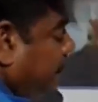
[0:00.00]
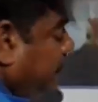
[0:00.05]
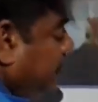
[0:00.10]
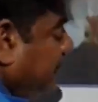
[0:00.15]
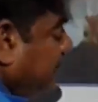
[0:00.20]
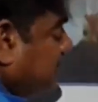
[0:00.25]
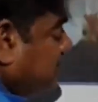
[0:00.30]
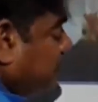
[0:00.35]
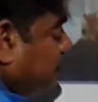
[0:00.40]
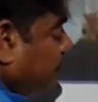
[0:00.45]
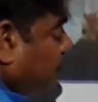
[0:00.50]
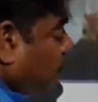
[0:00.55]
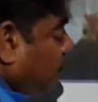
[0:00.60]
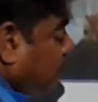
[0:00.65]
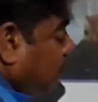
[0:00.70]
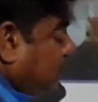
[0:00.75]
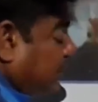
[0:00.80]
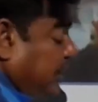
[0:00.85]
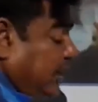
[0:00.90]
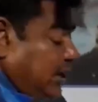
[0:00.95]
these
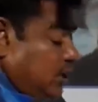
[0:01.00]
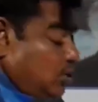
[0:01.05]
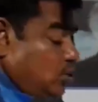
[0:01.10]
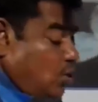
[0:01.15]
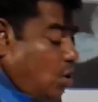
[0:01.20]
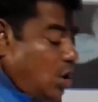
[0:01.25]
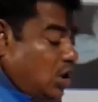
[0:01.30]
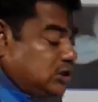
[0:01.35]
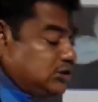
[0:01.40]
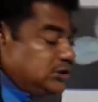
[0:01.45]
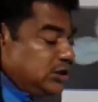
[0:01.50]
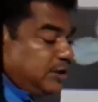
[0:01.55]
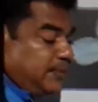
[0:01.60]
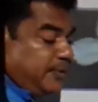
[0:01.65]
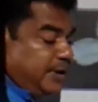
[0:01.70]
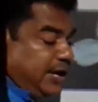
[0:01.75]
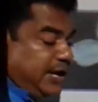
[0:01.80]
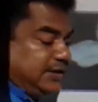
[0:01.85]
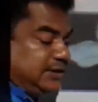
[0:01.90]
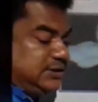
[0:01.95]
pollen grain do not
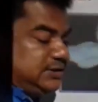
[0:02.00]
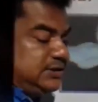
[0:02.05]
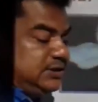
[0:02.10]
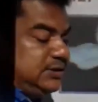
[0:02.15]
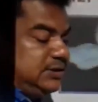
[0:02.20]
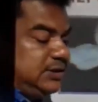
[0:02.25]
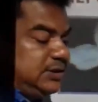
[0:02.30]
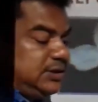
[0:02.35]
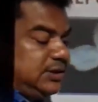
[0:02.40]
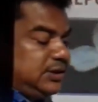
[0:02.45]
germinate.